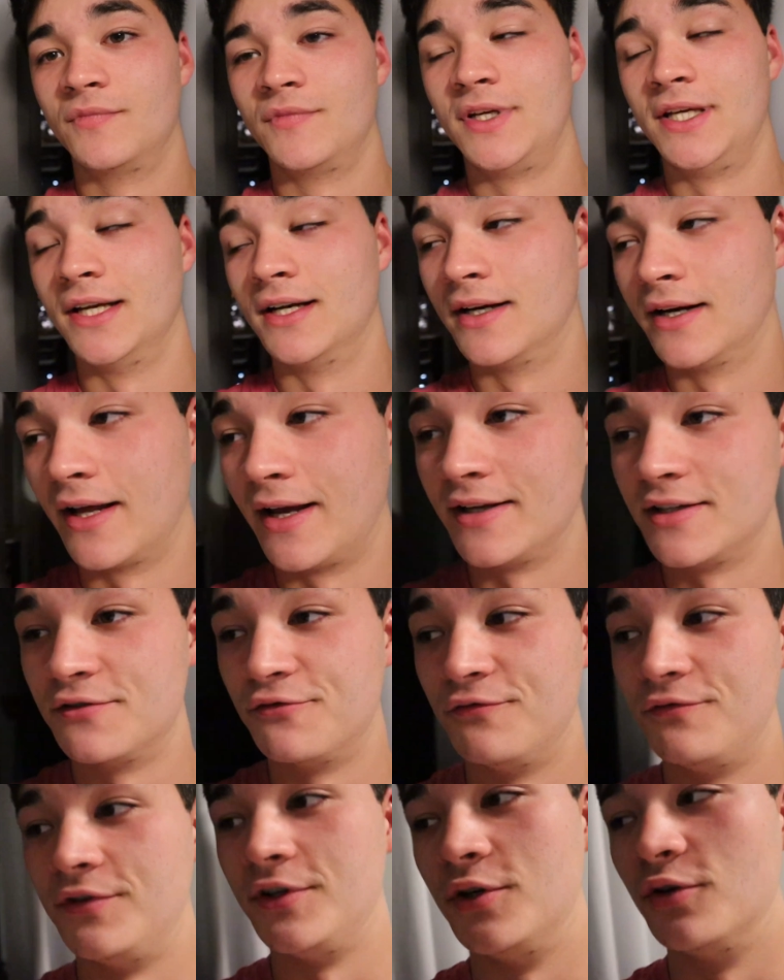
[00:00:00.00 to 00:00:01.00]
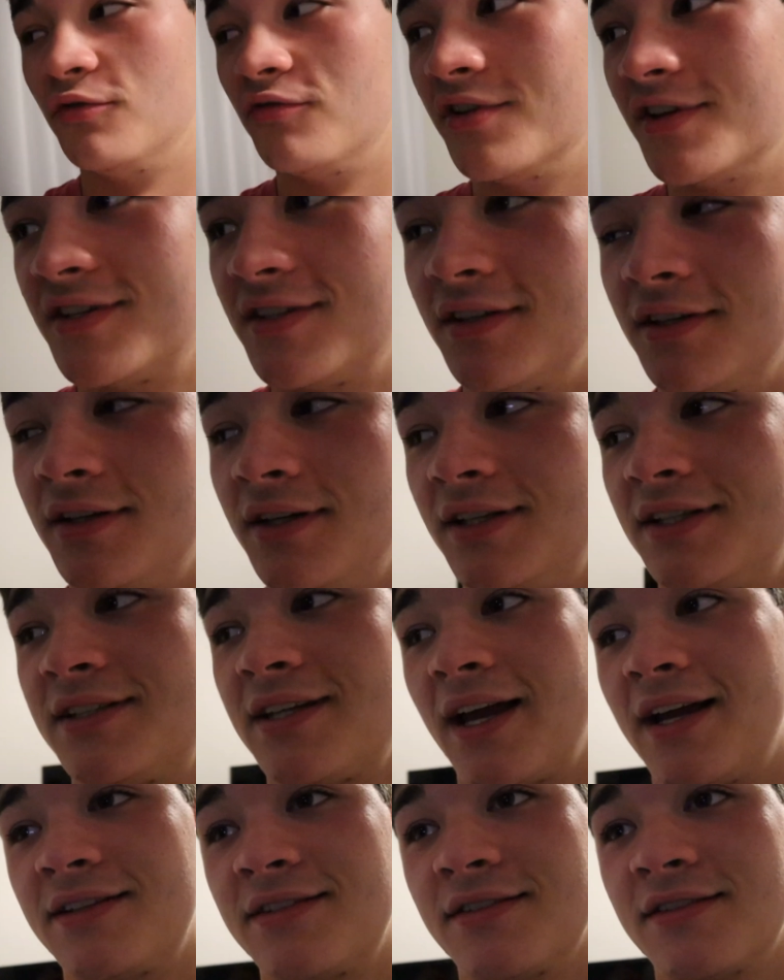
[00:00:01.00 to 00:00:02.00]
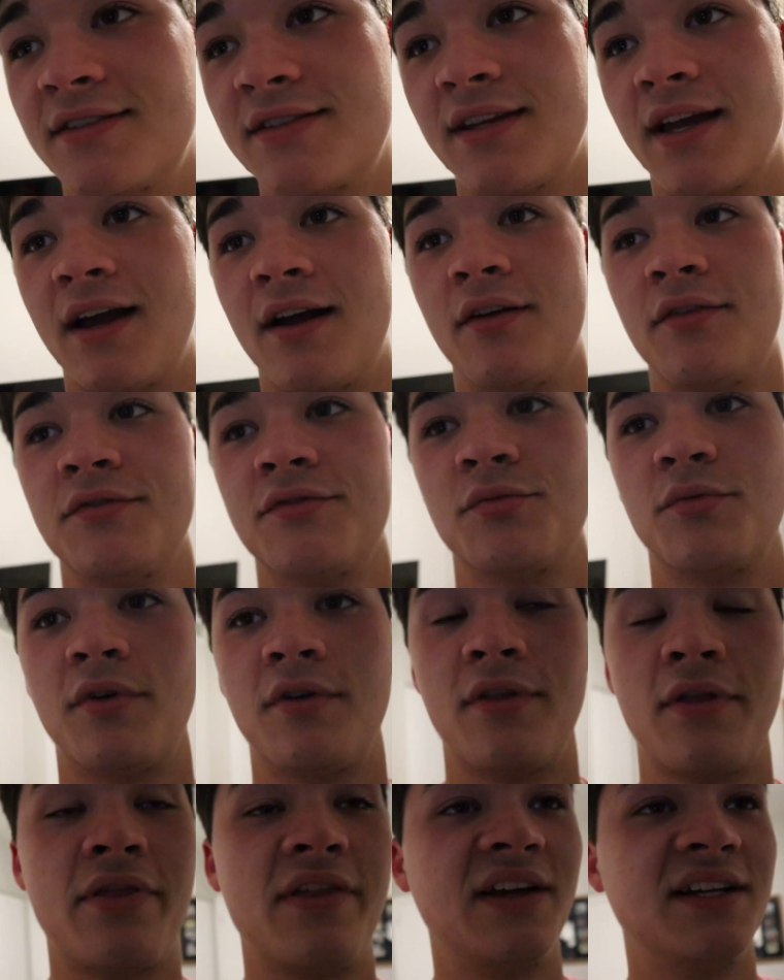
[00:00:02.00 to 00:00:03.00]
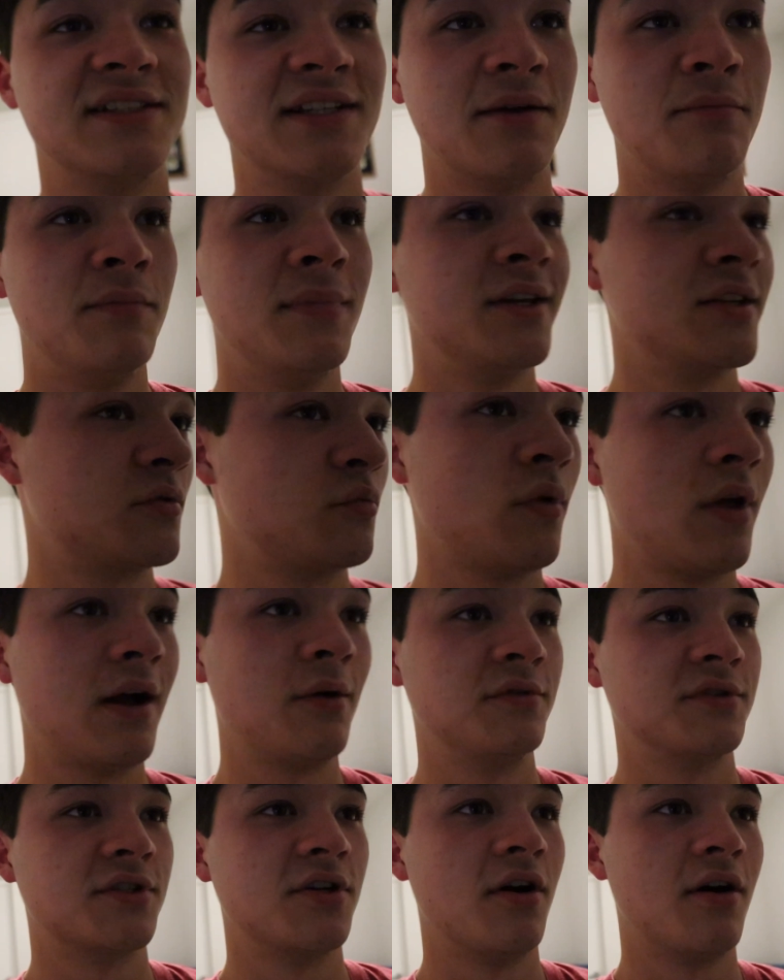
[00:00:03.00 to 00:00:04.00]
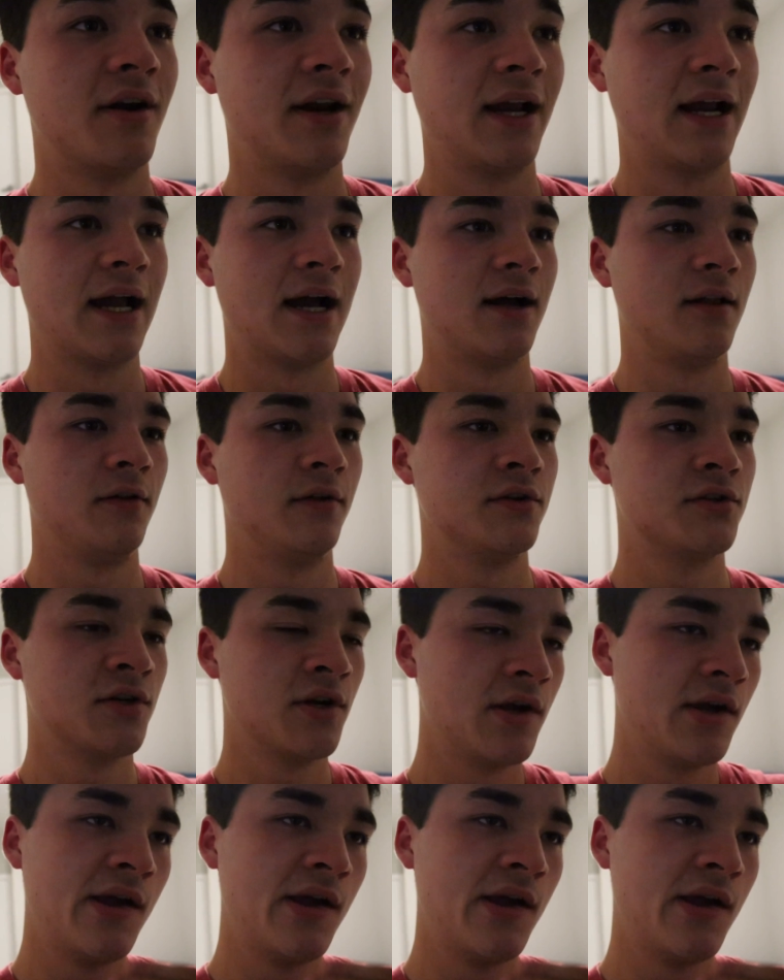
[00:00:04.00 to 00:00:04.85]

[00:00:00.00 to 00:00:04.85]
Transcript: Get a nice view of the city, sights and sounds. One of the things I missed while I was gone in college.